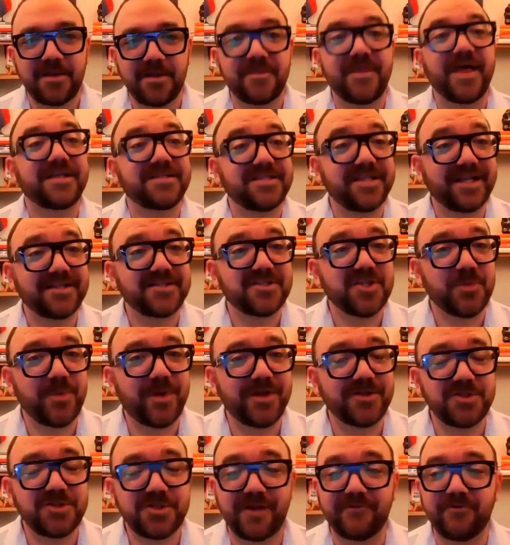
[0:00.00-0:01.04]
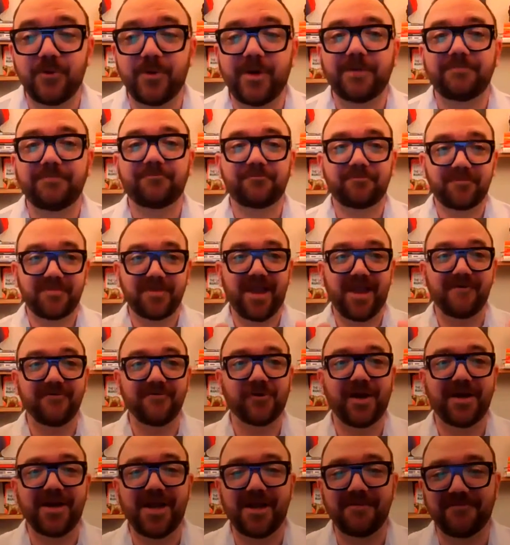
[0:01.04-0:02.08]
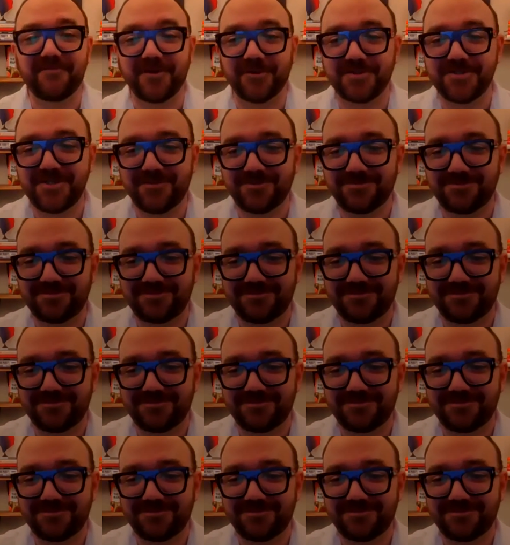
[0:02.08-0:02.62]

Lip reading: Thanks again so much, everyone. Have a great night, folks.